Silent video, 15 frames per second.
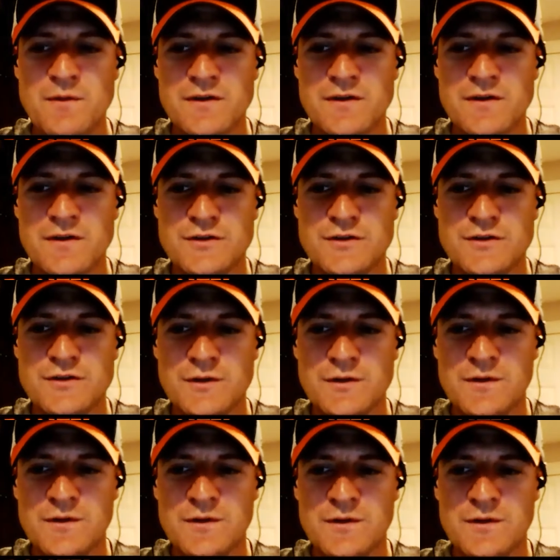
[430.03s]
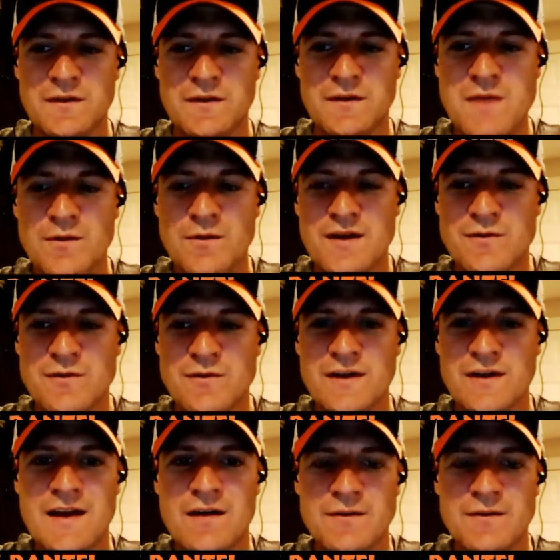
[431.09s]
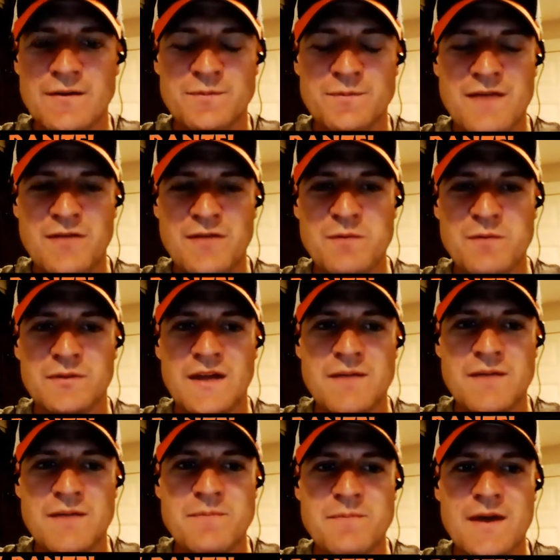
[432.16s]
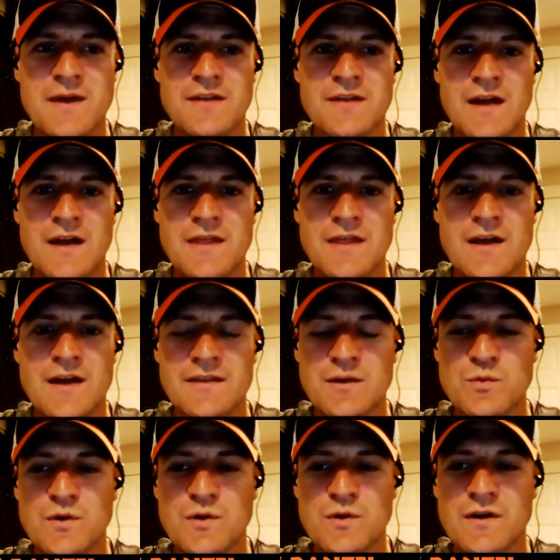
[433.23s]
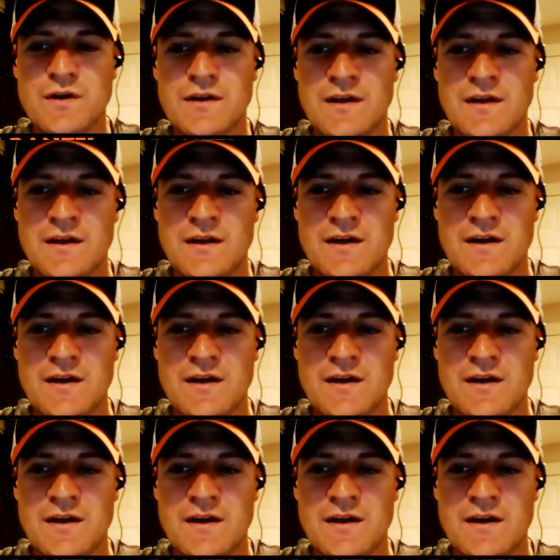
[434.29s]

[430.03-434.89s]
sure what to make of the Ravens right now. They're definitely playing better than I thought they would,